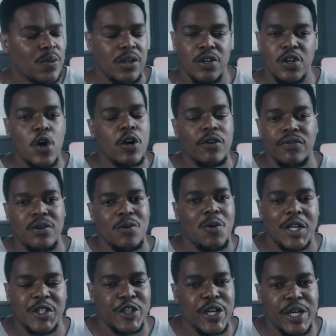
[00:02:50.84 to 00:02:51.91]
you know, if you're
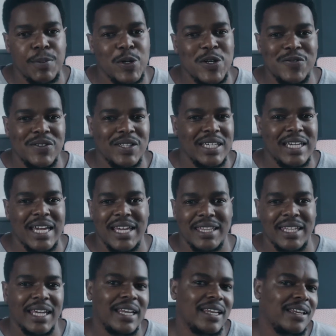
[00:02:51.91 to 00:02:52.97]
watching a movie and
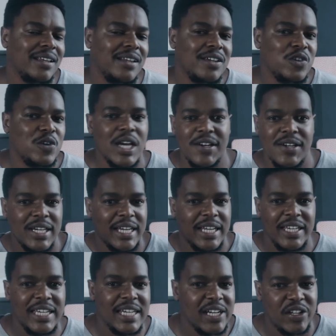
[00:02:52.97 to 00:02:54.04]
then you
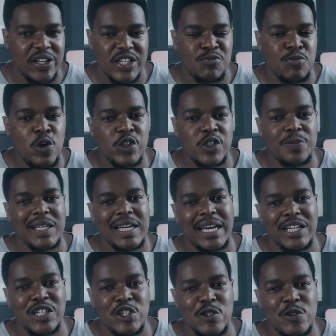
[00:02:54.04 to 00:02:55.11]
hear an explosion
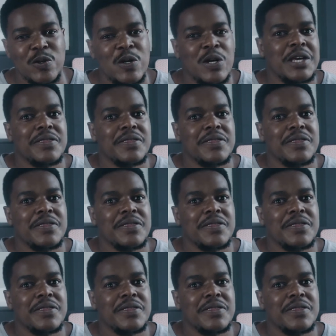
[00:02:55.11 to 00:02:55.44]
behind you,